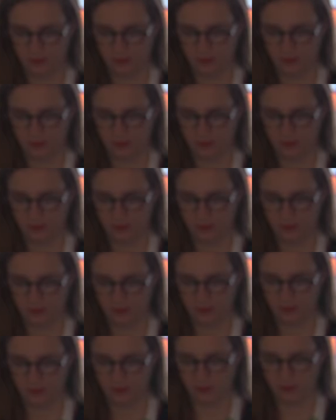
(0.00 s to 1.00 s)

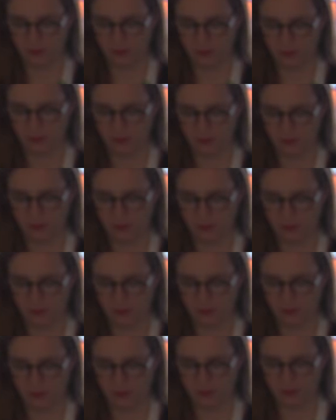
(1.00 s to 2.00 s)

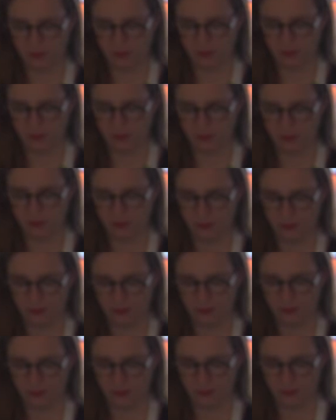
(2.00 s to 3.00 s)

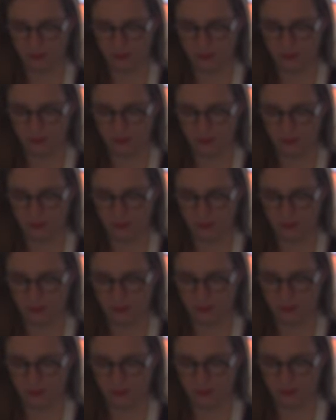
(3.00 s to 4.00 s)

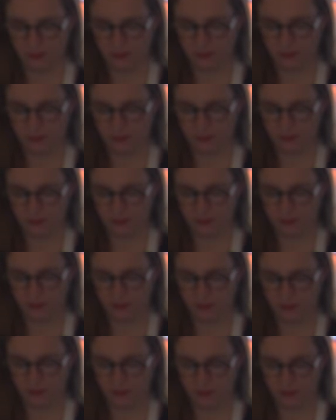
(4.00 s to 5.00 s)

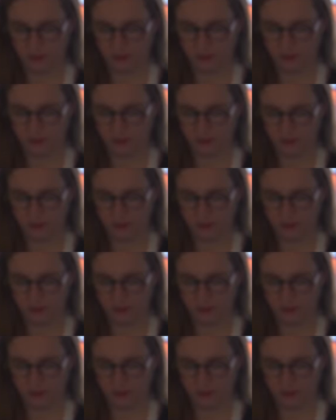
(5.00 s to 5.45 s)
(not speaking)